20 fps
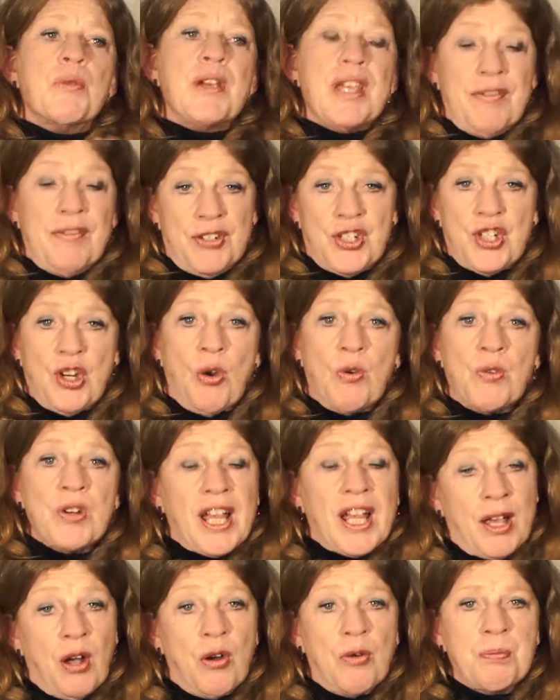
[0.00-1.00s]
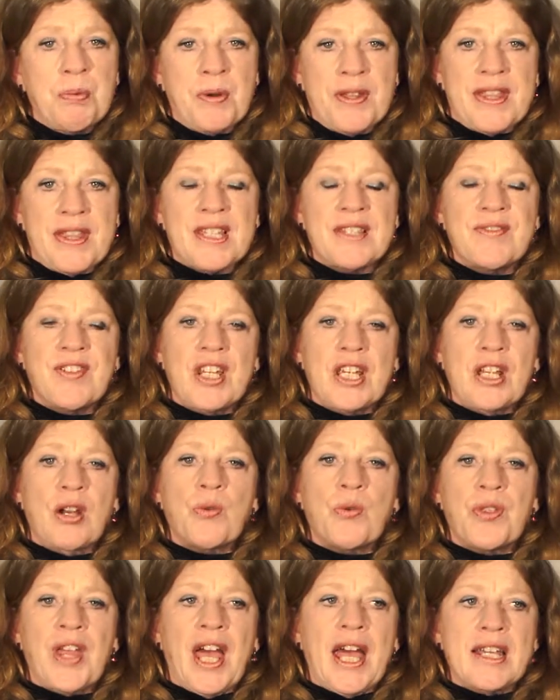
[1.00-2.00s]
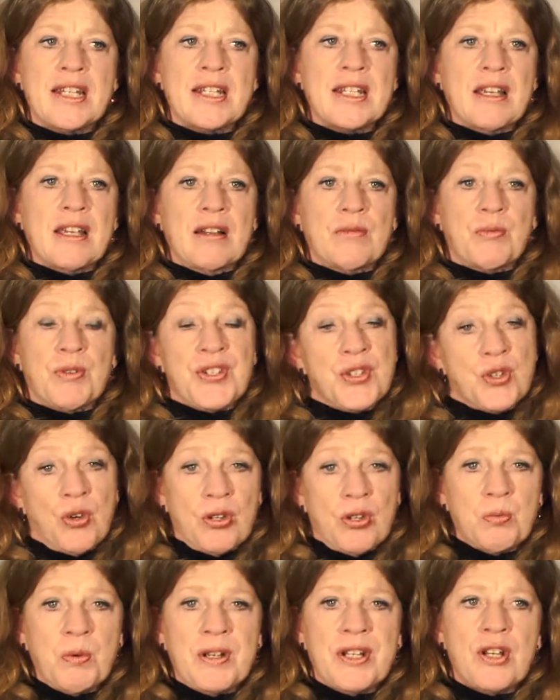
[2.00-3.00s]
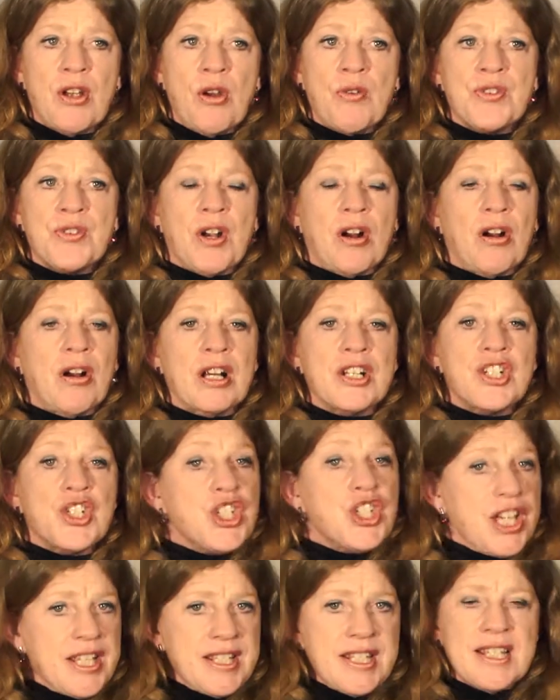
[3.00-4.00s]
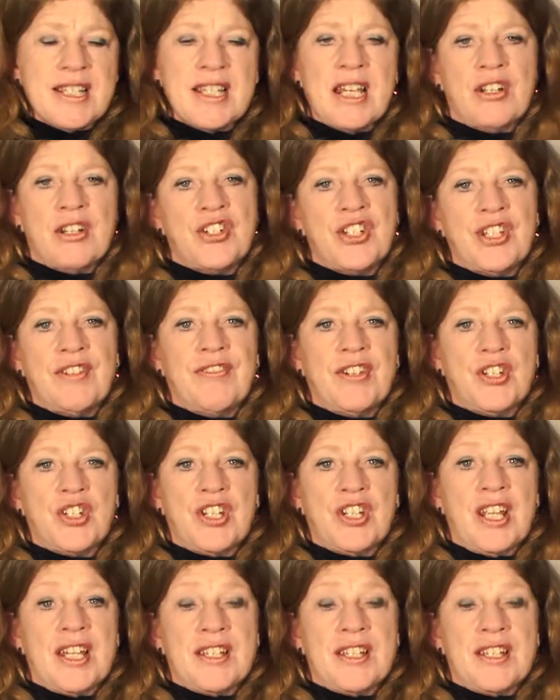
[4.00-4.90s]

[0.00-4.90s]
We have shown, I hope, with this video that restored windows are just as energy efficient